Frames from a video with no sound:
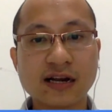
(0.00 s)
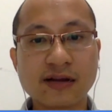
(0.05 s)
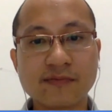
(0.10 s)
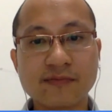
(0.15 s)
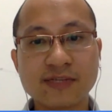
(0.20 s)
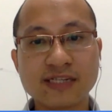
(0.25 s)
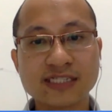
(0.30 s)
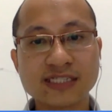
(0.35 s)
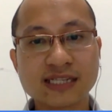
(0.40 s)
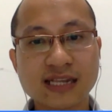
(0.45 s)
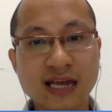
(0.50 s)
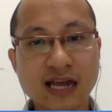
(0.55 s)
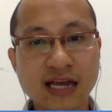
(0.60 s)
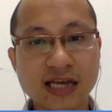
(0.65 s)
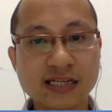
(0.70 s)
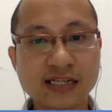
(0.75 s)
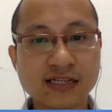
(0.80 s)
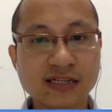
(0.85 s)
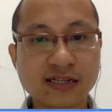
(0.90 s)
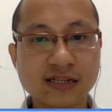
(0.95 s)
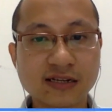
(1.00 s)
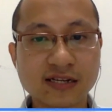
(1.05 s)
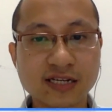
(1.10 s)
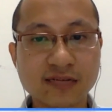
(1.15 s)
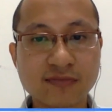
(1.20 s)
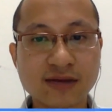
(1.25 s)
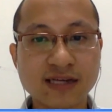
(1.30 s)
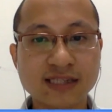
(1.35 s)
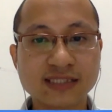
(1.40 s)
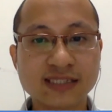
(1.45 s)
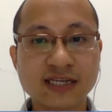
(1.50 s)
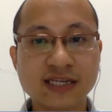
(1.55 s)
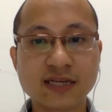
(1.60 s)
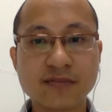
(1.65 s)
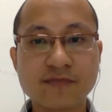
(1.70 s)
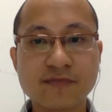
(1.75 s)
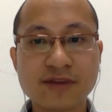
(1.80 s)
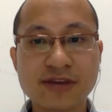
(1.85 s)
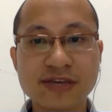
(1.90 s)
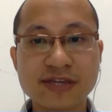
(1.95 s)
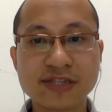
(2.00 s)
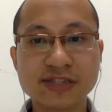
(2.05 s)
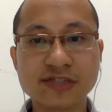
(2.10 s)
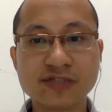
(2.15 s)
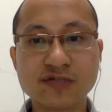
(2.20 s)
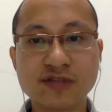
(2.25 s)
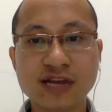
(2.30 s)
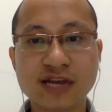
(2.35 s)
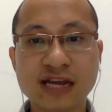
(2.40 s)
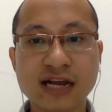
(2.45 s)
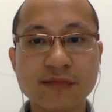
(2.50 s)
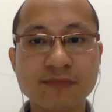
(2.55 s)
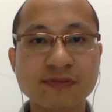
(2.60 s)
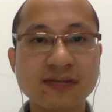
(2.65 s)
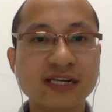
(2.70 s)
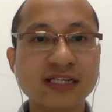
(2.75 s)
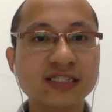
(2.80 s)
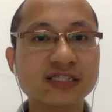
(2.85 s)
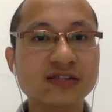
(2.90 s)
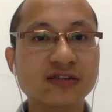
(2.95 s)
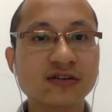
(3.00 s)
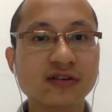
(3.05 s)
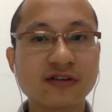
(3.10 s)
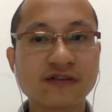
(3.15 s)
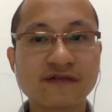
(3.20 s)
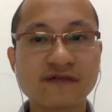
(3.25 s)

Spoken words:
please like Learning by Saying page to get updates on the